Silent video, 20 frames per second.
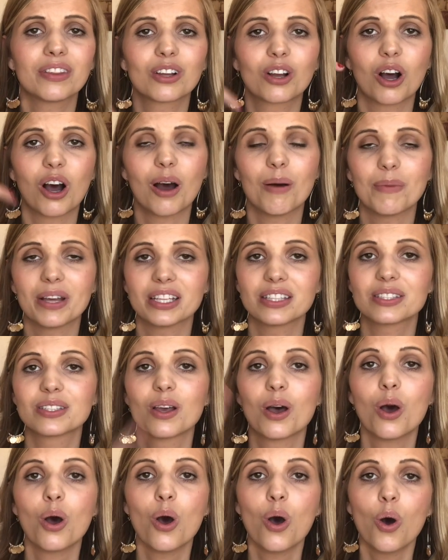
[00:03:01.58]
in the comments.
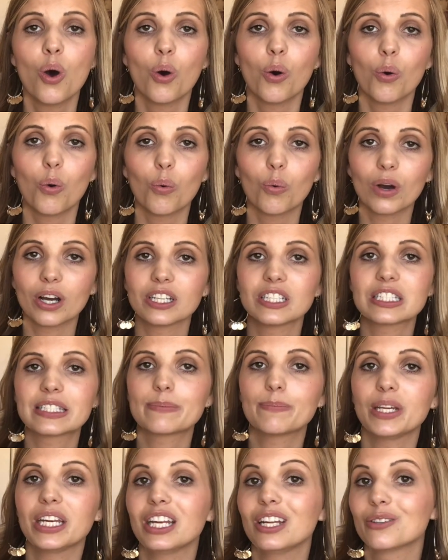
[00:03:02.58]
1
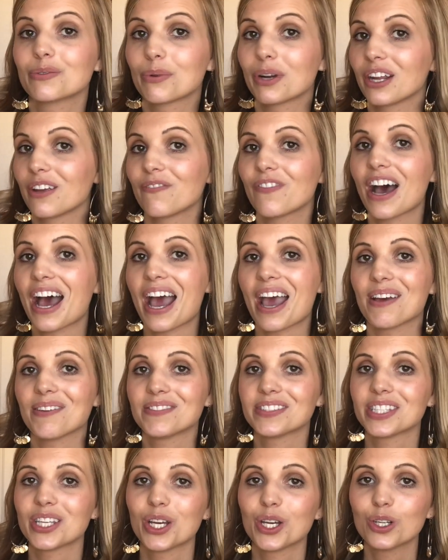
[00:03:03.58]
Speedy
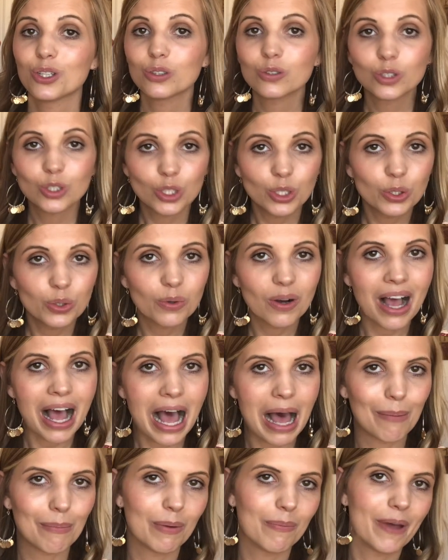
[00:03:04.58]
25s, 2
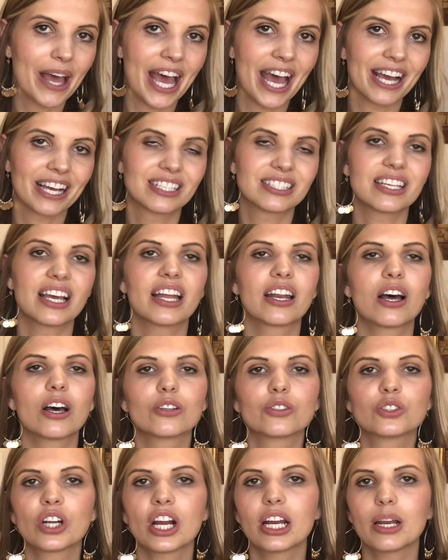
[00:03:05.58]
Alma bags, and
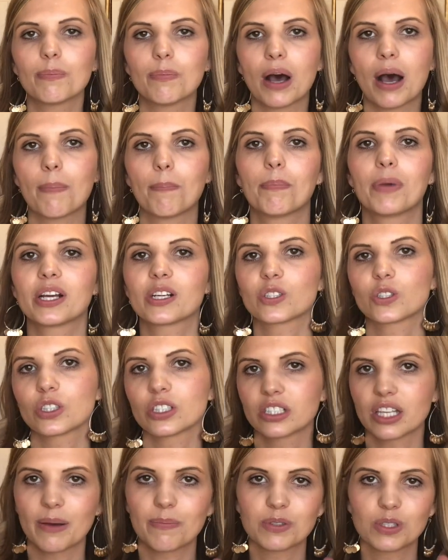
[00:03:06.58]
I'll try to pop
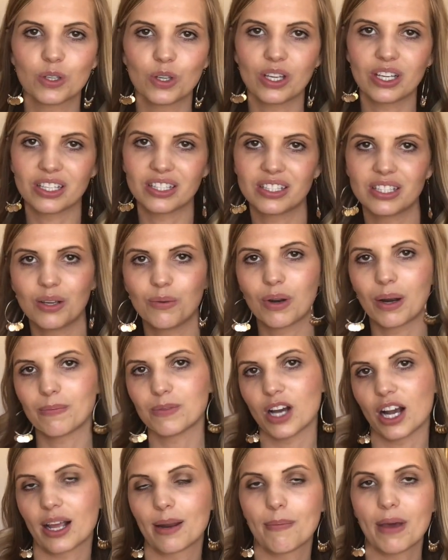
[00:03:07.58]
pictures up so you can see what I'm
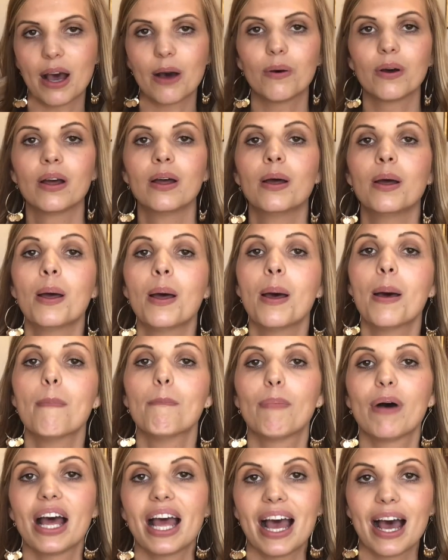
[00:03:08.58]
talking about.
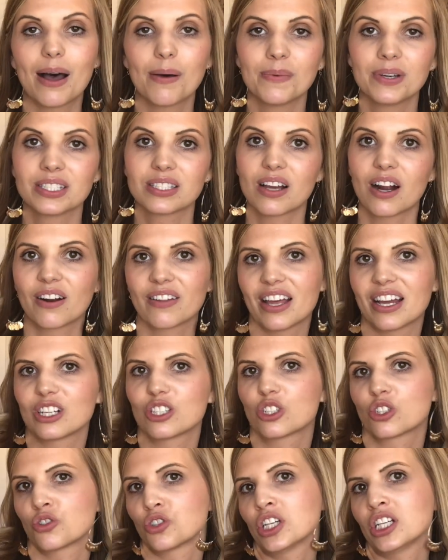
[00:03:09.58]
But Almas are that
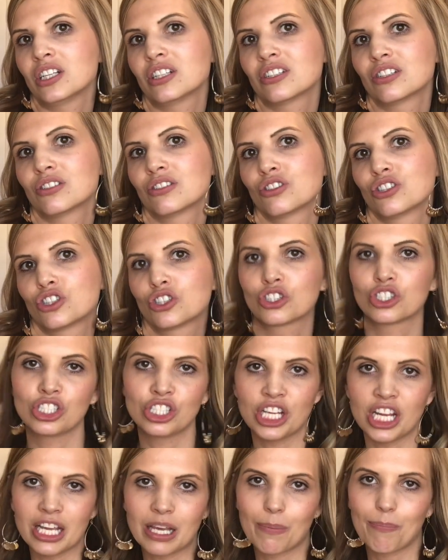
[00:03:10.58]
street
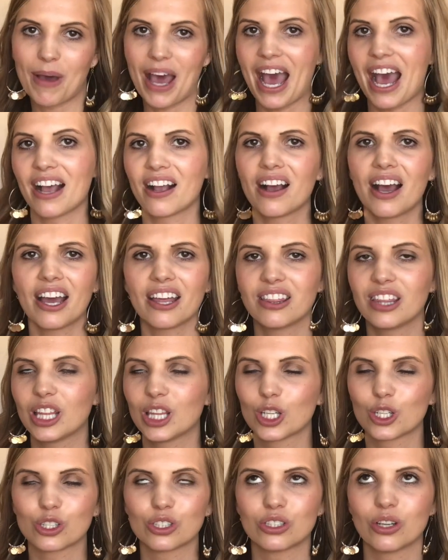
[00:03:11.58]
chic bag. I
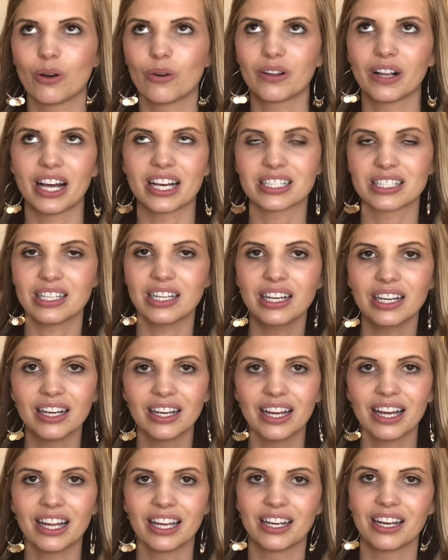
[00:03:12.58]
think they're so classy,
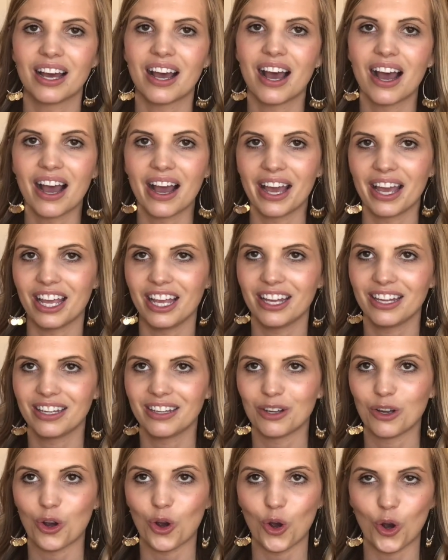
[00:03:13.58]
and I
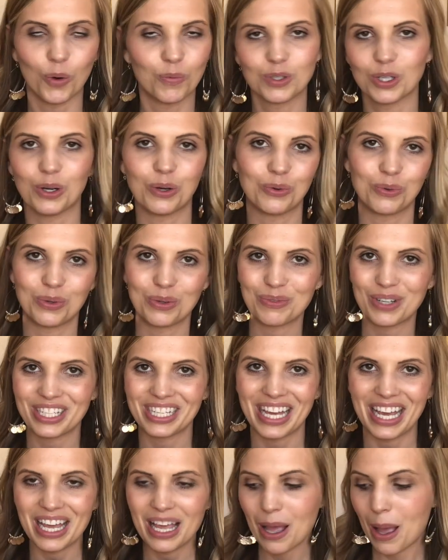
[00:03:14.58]
hope to own one
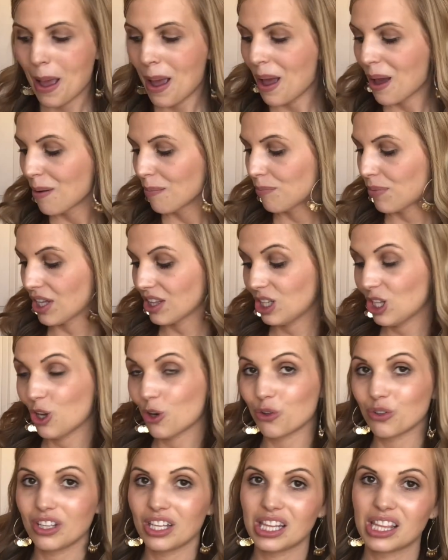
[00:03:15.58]
day. But the
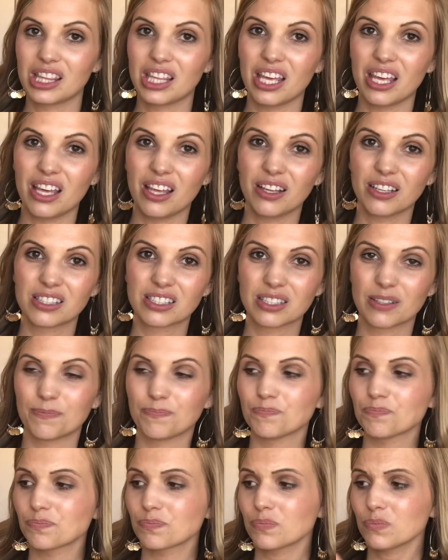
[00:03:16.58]
only things
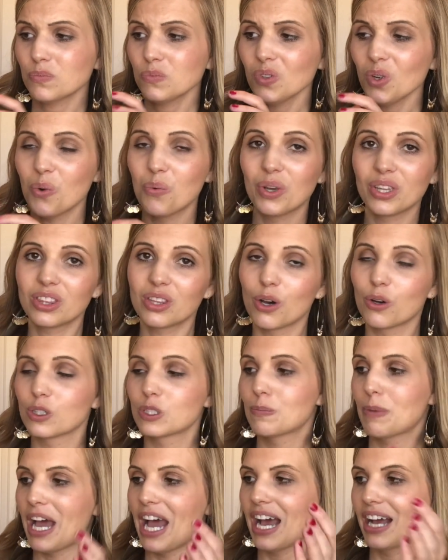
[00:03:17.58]
with
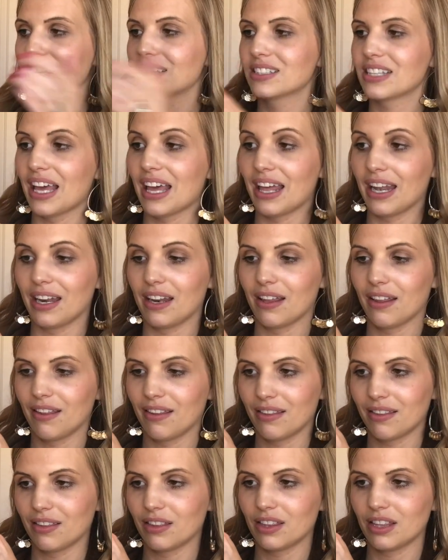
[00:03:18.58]
those bags and
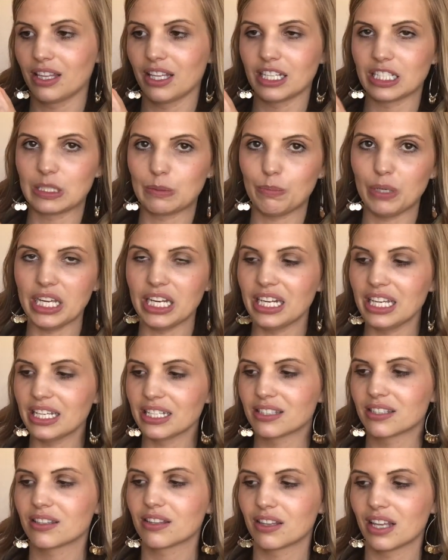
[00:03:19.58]
the
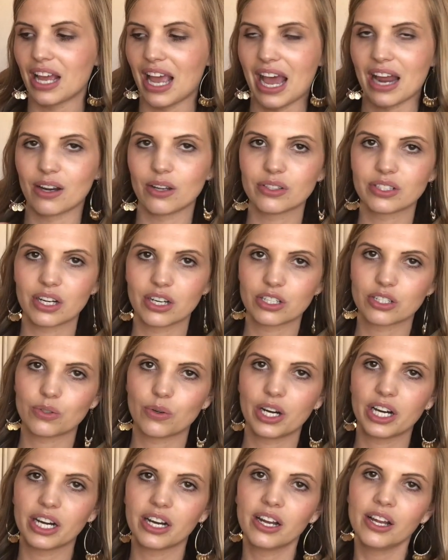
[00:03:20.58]
Speedies, the handles are
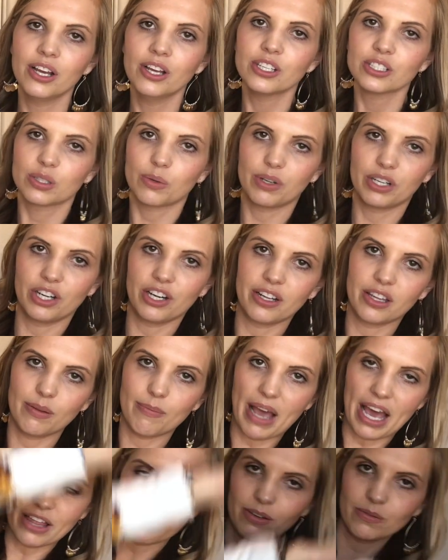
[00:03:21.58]
short, so when you're in the
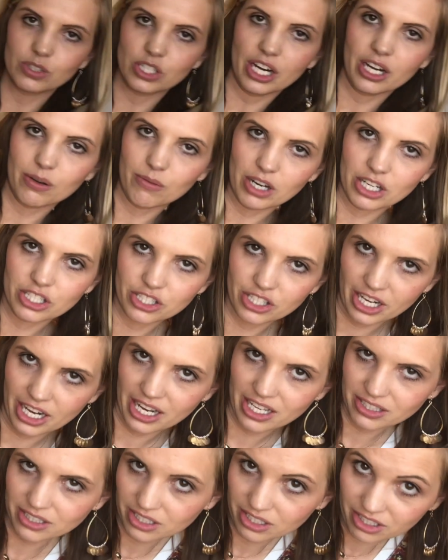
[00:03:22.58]
bathroom trying to wash your
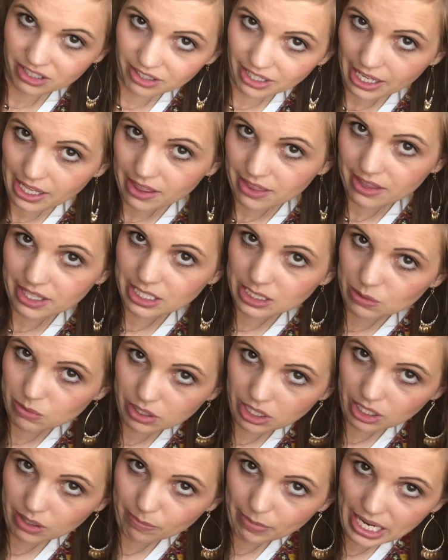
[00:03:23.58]
hands and you're like this
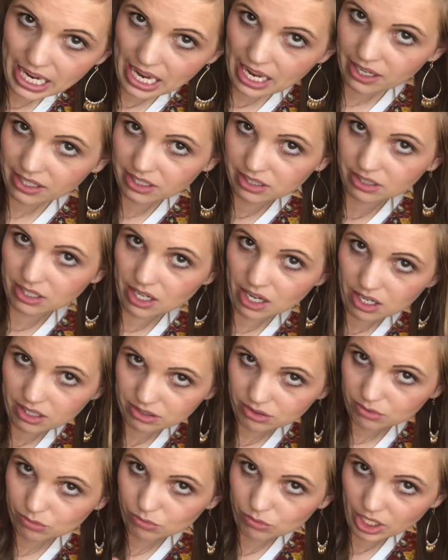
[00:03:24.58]
with your bag and not
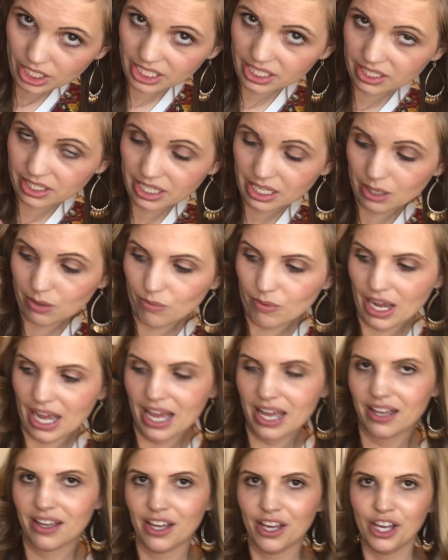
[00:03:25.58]
wanting to get it
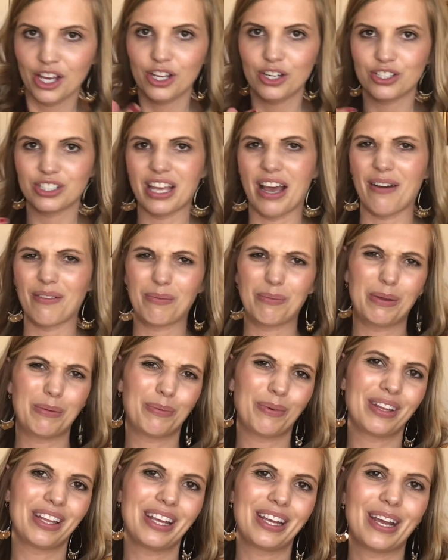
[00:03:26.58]
wet, you just have to be
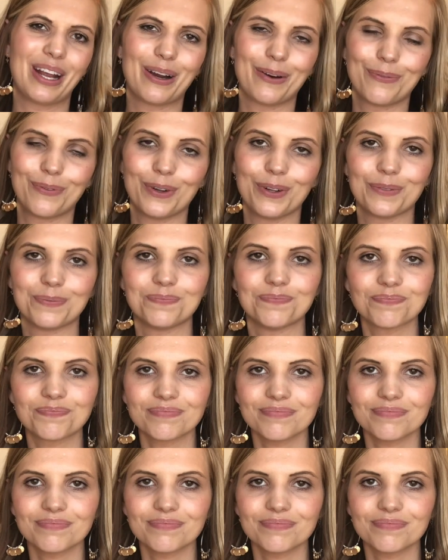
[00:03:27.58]
really careful.